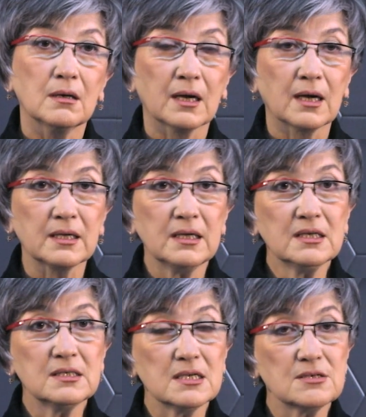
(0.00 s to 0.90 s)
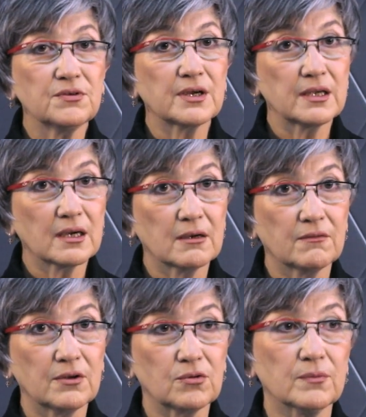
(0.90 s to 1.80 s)
What actions am I
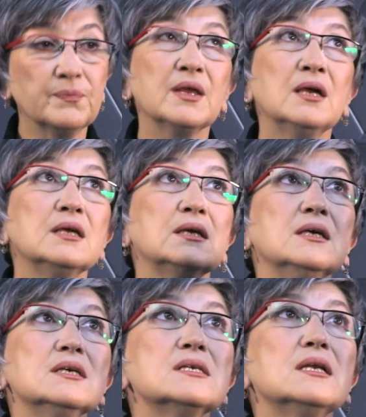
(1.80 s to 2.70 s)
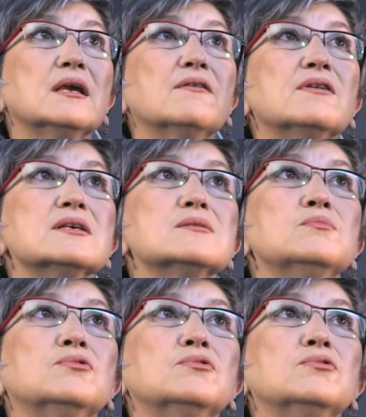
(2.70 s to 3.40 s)
talking about? If I take the action